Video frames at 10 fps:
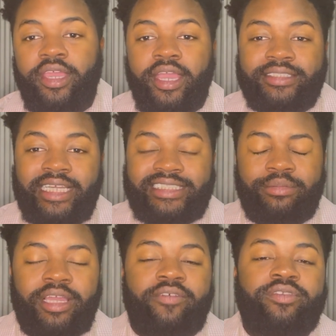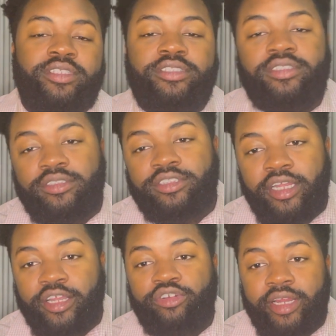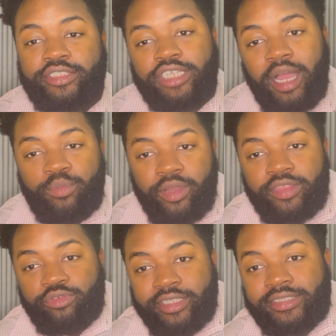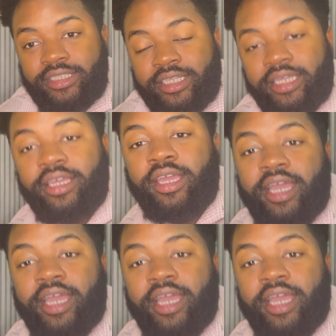It's not something I've done a great job with recently.